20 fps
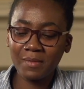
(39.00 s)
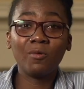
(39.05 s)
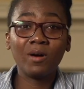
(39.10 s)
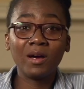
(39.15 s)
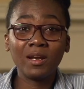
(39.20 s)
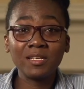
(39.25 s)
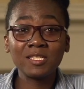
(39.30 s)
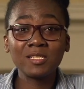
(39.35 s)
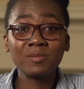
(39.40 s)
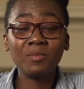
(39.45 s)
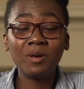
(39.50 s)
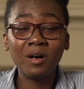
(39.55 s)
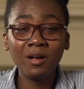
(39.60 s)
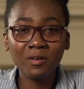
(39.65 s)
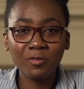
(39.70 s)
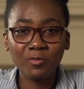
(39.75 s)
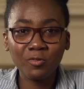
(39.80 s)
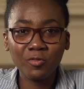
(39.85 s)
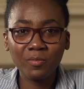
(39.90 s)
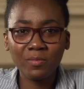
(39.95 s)
while a
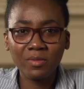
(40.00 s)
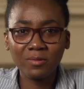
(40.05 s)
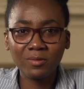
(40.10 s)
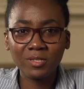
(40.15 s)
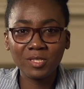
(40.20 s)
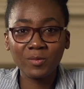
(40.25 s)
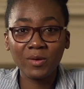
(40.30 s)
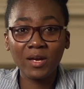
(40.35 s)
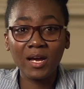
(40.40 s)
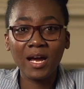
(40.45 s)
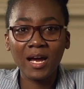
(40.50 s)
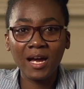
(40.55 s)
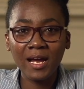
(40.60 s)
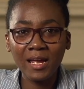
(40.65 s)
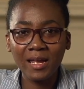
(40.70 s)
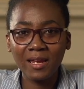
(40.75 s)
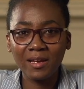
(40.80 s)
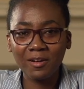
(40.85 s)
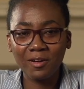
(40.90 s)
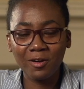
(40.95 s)
small group, those with
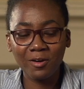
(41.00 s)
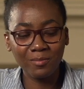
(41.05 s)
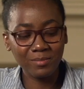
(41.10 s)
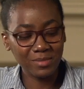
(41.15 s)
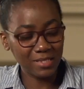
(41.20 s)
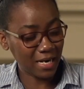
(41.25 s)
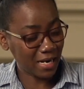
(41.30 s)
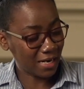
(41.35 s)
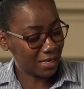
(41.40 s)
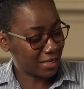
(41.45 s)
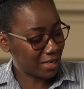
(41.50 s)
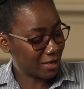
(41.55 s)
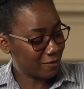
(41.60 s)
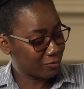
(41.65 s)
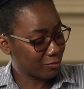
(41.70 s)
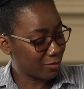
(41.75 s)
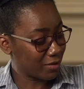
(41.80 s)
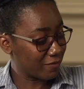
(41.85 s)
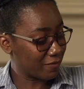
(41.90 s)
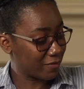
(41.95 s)
high incomes, are
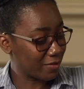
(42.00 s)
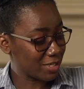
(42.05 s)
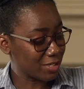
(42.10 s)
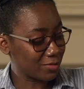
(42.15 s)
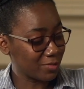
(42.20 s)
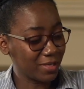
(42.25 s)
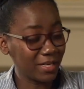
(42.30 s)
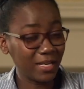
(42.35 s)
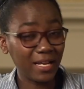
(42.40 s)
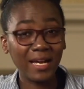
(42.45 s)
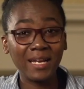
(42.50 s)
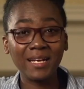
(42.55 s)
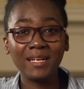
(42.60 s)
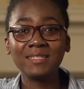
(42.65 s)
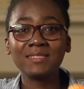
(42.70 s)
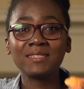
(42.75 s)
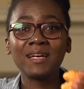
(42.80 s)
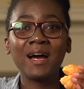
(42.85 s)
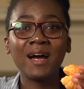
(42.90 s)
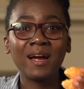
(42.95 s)
left with virtually an
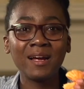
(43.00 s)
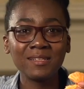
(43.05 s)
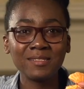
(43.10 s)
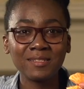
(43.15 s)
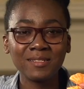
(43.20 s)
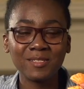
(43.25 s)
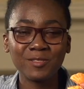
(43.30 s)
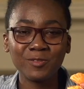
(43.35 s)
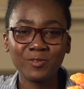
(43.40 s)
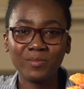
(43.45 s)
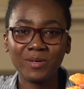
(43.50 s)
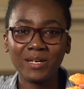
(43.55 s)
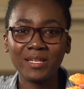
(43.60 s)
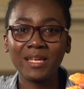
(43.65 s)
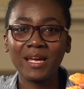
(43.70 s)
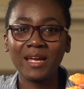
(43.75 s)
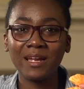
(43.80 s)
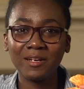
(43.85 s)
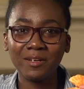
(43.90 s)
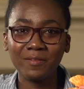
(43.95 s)
entire satsuma at
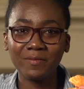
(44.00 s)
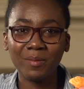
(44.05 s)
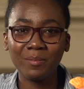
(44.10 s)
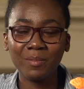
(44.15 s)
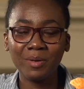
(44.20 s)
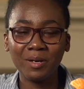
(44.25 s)
the end of the